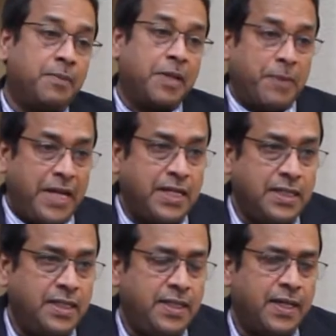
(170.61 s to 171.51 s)
But Make
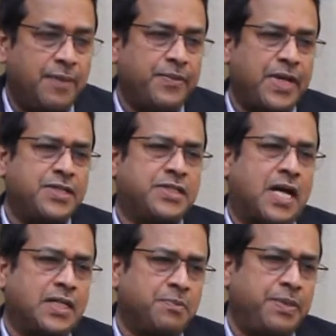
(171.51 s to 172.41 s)
in India and
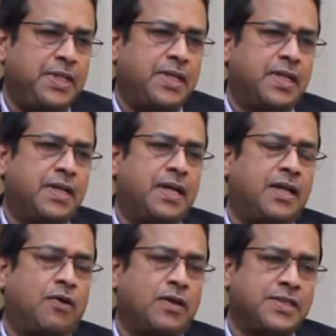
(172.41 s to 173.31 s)
Startup India
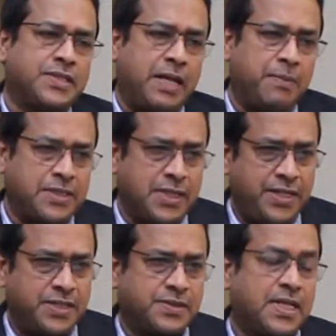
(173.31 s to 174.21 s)
and all this came much
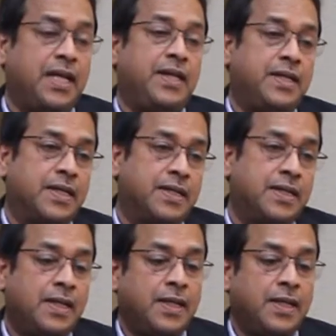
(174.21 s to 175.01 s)
later, Skill India.